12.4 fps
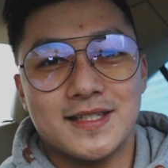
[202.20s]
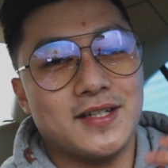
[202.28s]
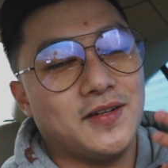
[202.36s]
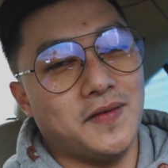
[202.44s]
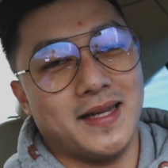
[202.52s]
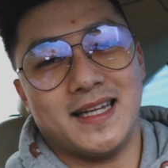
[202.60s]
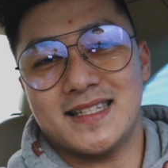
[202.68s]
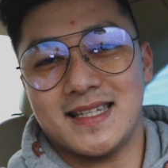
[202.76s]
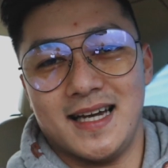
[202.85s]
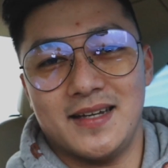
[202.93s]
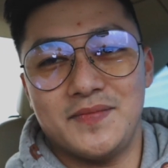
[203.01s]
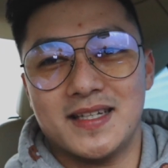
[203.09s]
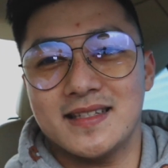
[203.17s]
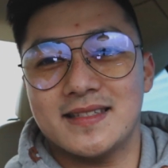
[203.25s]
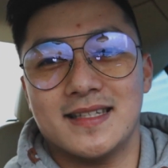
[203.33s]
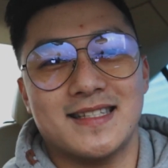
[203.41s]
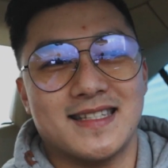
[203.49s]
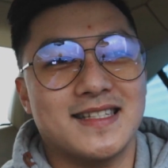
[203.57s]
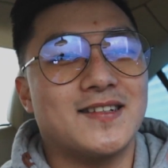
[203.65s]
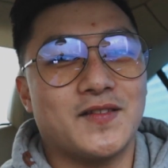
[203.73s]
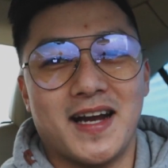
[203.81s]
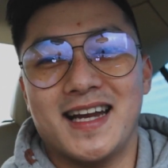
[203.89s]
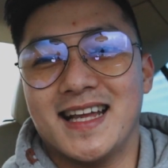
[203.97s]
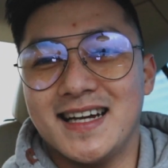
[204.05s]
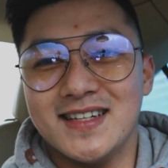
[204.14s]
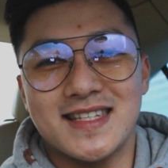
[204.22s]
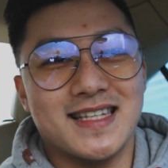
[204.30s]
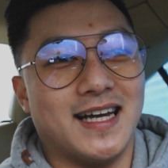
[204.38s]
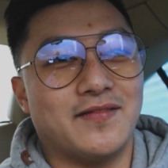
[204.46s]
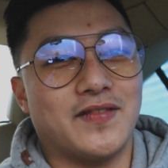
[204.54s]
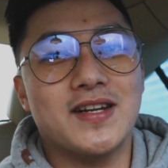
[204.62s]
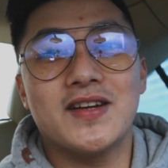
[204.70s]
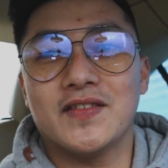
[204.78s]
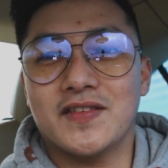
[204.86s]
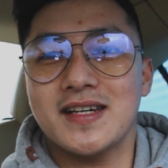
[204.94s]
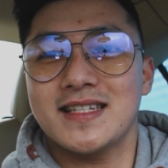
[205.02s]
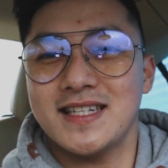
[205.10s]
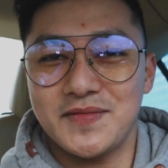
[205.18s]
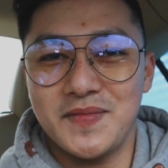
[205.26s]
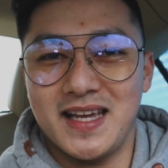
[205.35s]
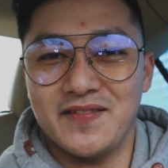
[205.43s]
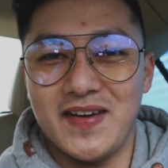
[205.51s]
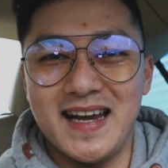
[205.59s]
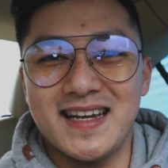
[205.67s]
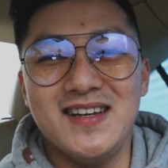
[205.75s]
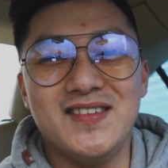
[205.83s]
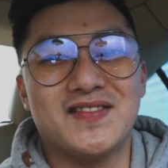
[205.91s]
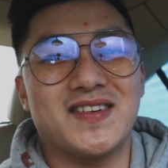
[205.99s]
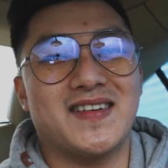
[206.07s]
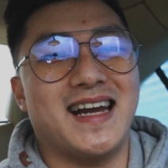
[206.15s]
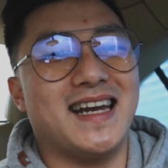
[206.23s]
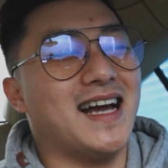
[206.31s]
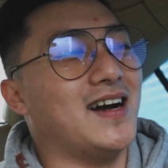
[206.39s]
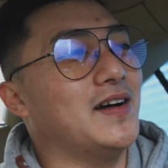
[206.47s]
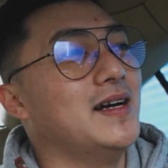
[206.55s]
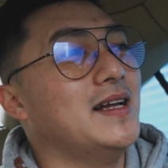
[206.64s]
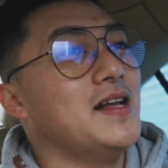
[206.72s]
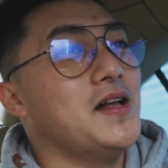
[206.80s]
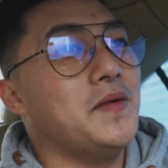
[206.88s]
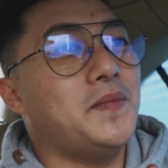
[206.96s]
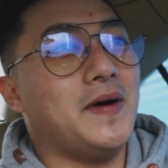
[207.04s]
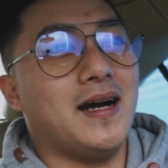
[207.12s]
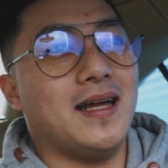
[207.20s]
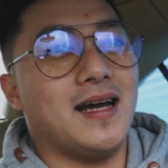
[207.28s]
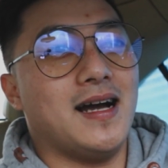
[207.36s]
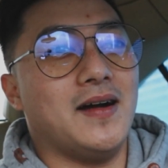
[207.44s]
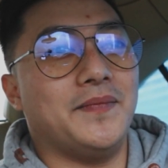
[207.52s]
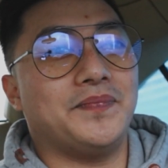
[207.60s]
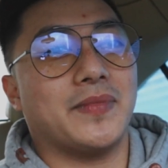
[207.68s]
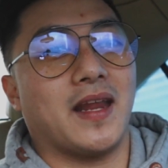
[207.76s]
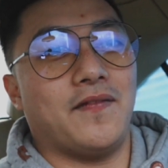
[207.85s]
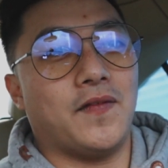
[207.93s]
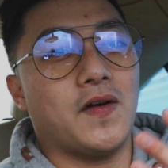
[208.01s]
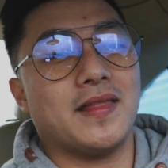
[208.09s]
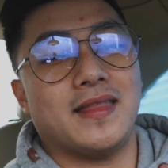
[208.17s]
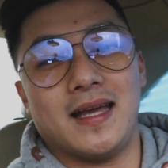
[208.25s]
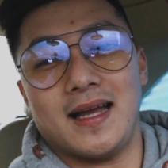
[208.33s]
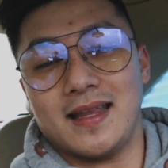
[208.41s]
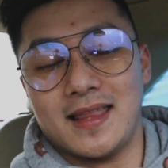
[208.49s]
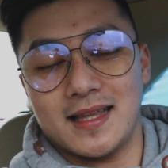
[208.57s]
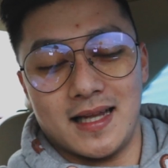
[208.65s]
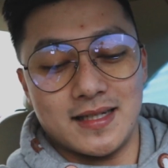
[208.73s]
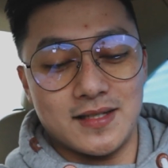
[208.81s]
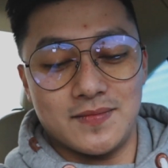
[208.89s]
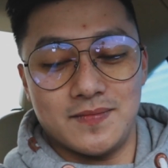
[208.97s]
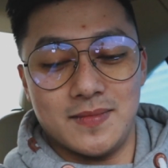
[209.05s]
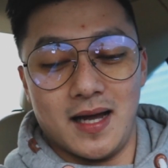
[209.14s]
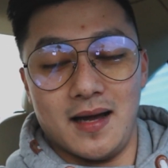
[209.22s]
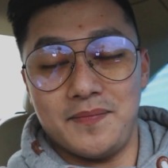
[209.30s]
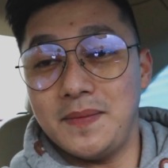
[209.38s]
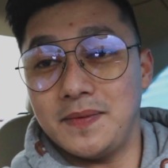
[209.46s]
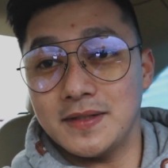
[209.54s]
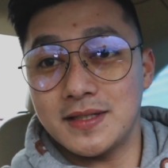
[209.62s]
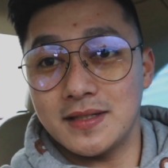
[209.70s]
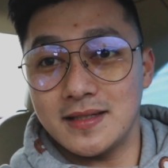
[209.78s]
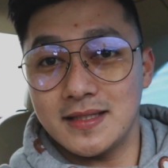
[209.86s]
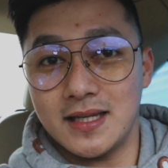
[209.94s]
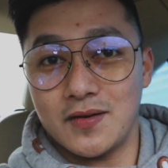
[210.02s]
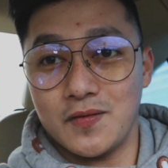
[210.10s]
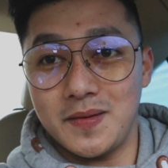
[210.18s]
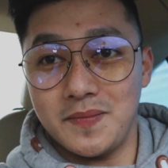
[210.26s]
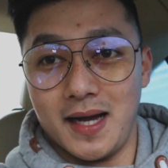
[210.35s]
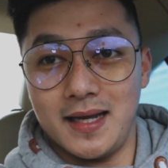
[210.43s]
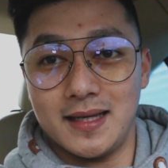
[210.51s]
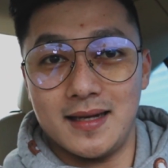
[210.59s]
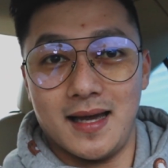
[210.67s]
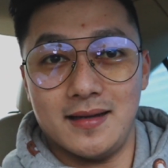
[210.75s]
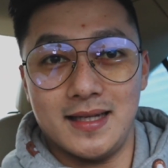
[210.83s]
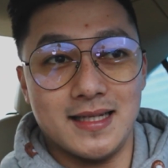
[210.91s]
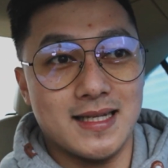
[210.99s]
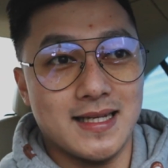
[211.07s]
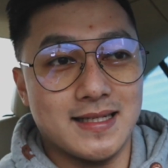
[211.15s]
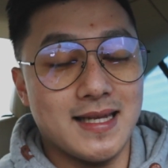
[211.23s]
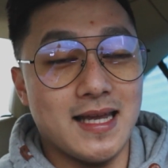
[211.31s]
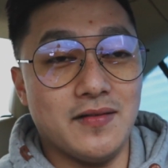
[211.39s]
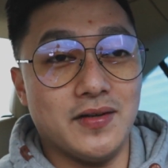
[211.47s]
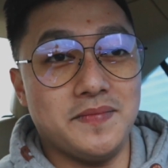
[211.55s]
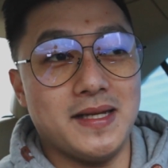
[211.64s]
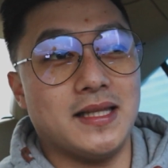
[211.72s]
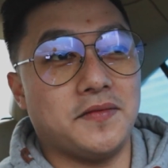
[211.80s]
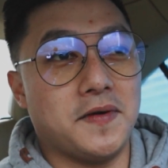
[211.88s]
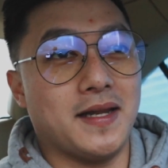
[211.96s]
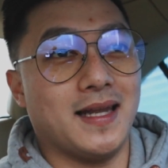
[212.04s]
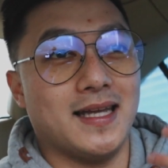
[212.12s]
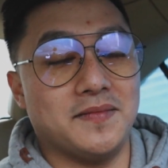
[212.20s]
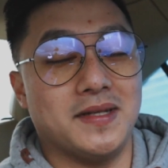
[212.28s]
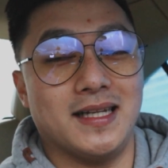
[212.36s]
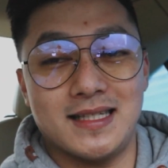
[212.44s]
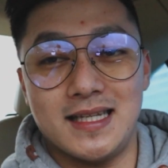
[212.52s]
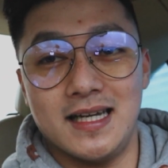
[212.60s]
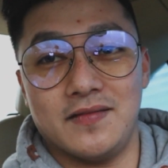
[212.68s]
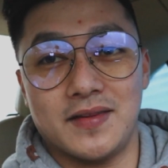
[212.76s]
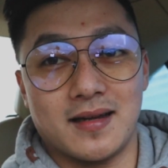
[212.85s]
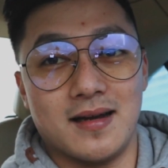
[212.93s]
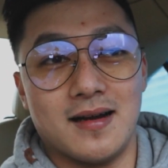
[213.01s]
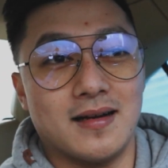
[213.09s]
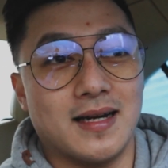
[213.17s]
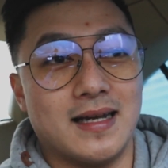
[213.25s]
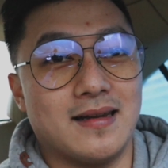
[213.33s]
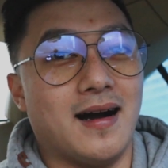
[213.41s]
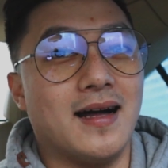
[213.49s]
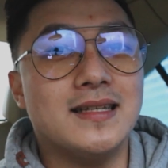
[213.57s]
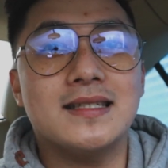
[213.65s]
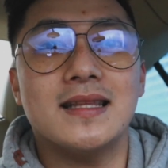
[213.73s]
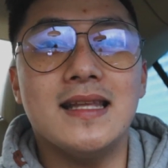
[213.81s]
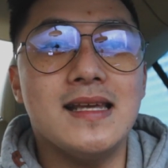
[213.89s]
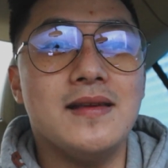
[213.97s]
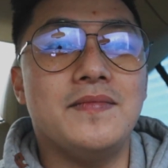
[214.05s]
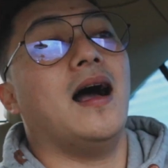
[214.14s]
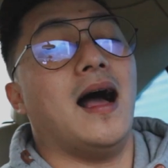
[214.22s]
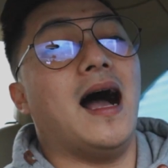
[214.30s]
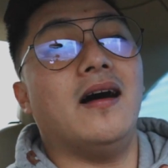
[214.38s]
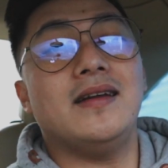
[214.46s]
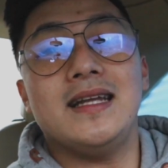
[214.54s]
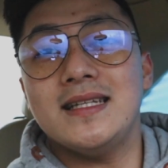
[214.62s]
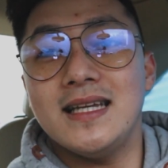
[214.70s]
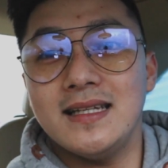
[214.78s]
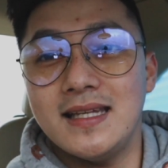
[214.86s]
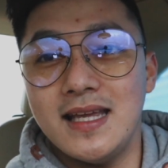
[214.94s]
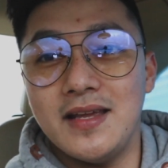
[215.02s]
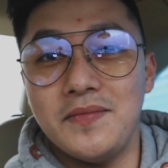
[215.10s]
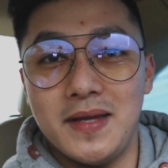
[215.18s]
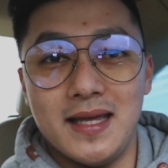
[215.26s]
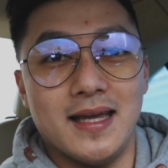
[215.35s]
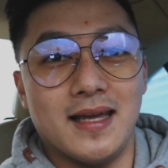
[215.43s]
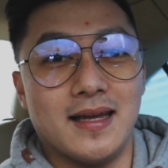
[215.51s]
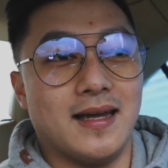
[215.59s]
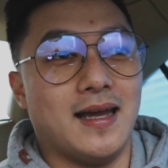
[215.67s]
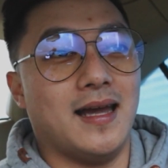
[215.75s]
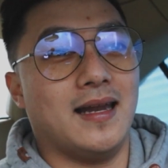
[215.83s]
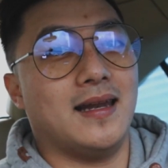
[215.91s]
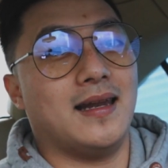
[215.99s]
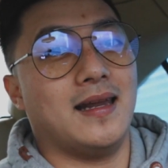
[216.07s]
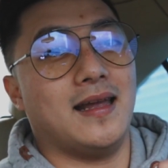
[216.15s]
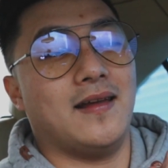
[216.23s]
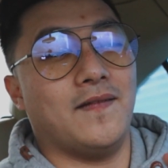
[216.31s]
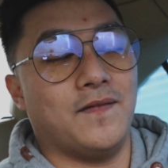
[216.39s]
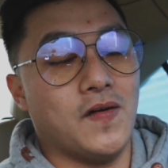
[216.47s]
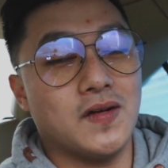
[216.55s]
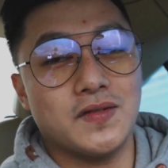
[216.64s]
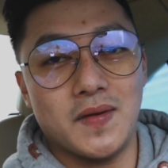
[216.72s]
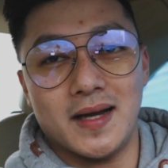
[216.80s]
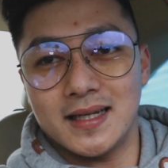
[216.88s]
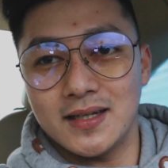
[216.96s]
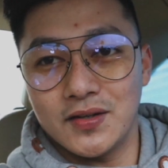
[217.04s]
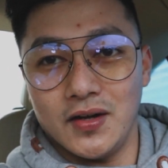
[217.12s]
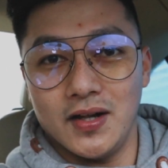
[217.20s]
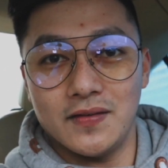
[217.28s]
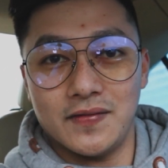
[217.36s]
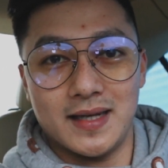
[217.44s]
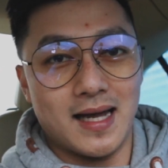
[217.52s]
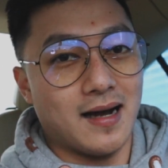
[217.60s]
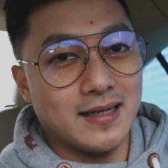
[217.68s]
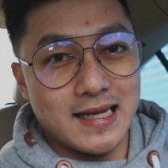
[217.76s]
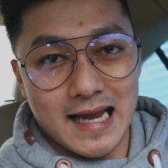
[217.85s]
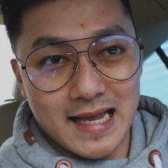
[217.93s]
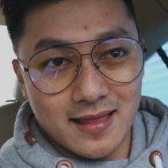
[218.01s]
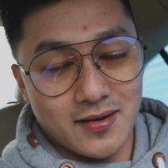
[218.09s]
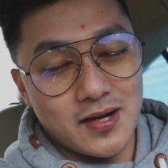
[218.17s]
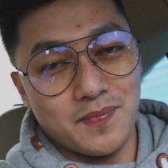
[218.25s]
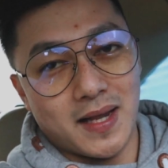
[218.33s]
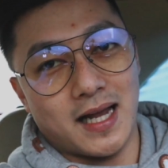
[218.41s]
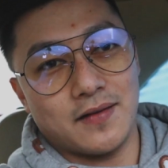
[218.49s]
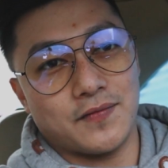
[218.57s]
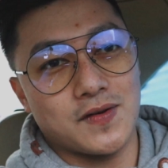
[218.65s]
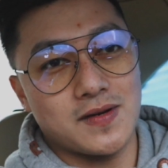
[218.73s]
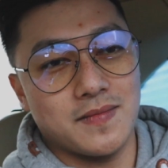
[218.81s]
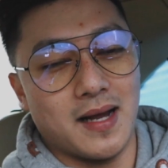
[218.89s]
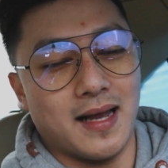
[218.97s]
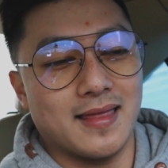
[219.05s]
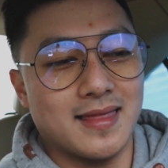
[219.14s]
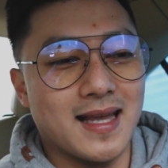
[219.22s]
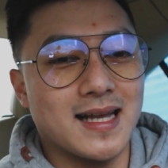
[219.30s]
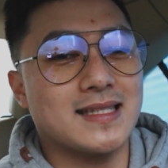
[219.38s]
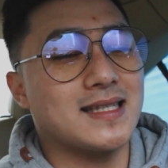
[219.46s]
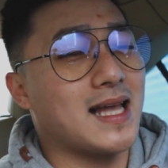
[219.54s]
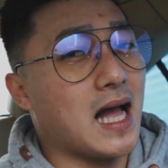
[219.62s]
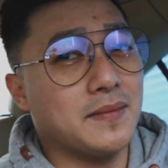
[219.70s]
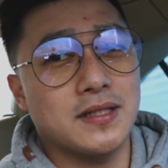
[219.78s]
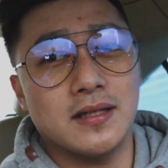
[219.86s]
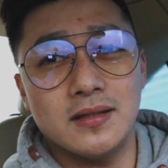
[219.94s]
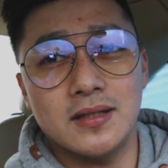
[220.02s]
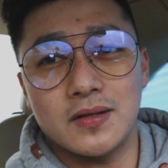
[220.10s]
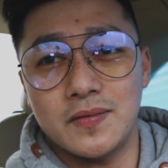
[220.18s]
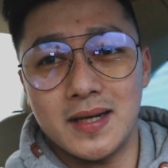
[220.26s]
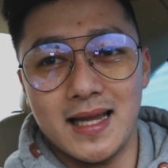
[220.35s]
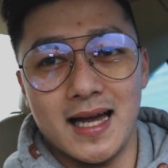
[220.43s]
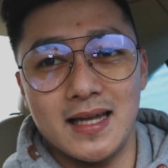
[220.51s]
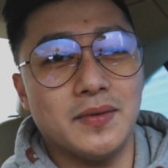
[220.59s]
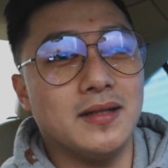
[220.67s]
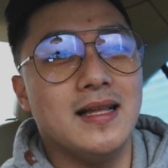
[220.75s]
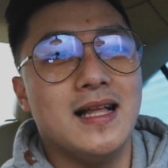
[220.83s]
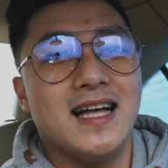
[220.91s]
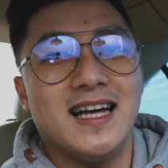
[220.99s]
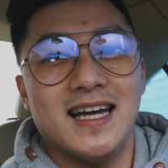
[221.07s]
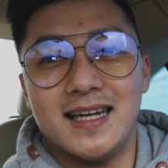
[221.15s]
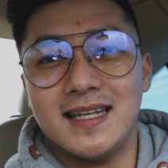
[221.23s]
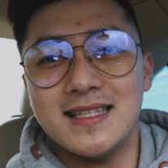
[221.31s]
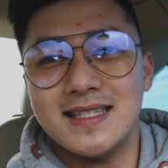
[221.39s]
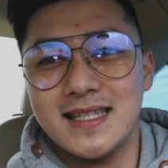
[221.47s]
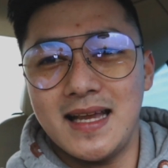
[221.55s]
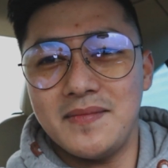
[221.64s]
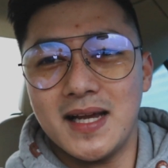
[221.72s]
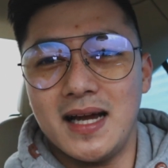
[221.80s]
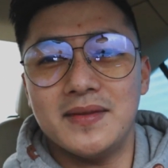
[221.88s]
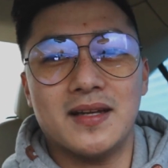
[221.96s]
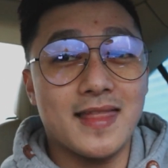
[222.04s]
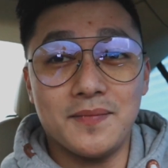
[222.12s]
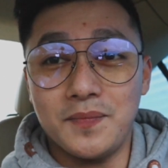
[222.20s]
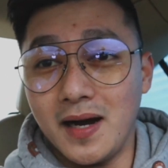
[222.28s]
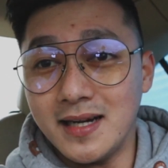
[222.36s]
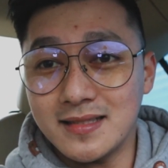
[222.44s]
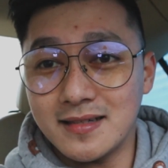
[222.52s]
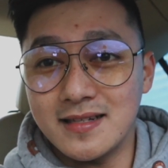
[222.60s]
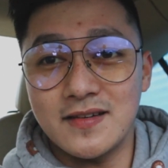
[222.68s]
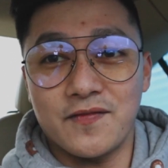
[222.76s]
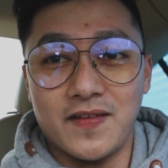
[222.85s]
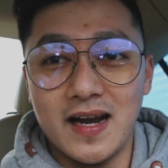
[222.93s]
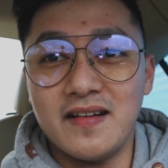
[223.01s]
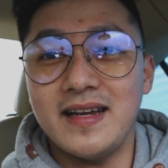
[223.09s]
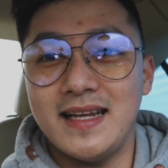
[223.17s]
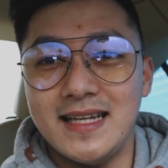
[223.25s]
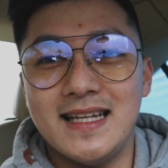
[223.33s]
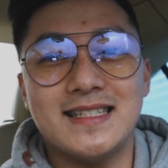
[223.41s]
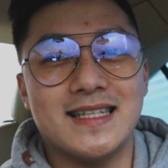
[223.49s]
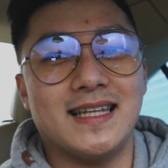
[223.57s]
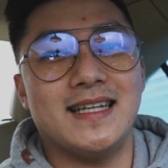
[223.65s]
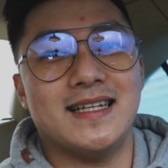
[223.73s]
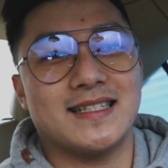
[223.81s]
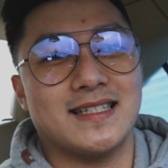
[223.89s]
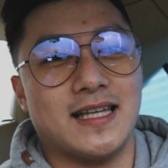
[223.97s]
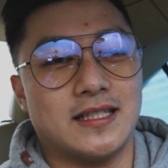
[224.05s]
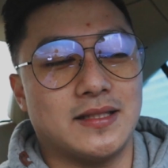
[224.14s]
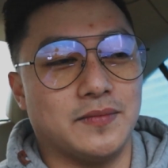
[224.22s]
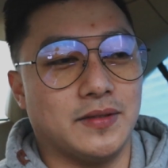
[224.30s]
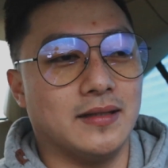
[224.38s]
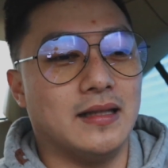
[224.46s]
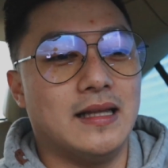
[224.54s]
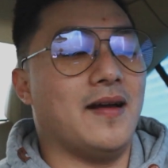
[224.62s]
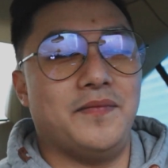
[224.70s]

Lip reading: So I went inside because it's raining outside. Vancouver is just being Vancouver right now. But fourth thing I think that people should consider when buying an Audi TT would be the reliability of the car. And honestly, Audi TT being in the Volkswagen Golf and Audi A3 platform, I think it's absolutely reliable. And at the same time, the parts are very easily accessible.